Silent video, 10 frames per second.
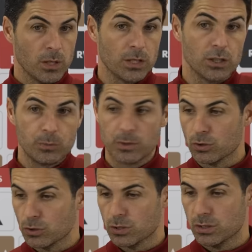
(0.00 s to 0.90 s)
He is,
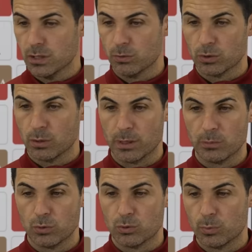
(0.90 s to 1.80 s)
because uh, he was
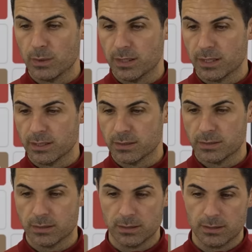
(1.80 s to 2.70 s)
available to play
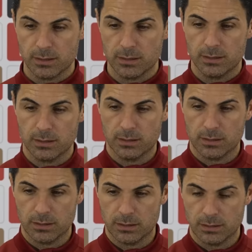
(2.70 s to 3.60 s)
against uh,
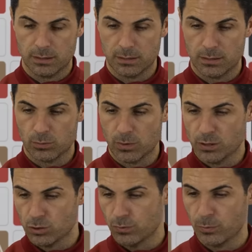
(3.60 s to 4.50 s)
a really
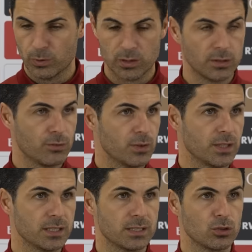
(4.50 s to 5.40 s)
tough opponent three
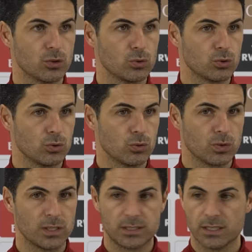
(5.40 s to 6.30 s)
days ago. So
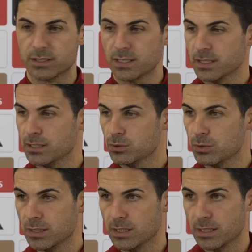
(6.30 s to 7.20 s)
he certainly is
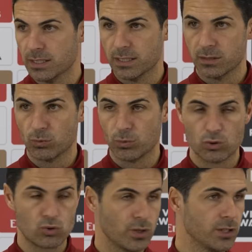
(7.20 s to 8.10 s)
today. Again, we will
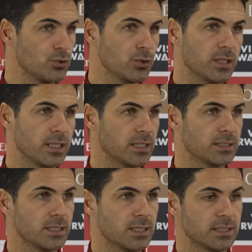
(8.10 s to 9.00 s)
train today and
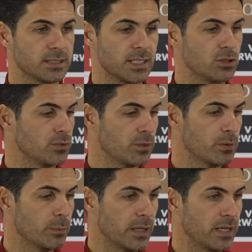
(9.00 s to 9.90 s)
see the state of
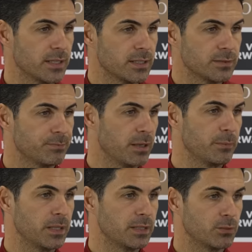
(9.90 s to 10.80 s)
every player and, and
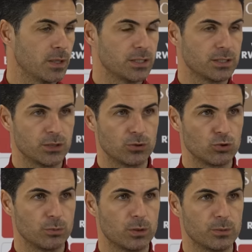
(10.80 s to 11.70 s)
make the right decision
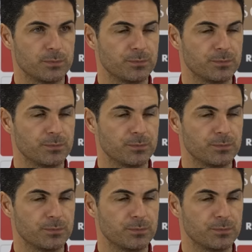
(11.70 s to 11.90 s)
tomorrow.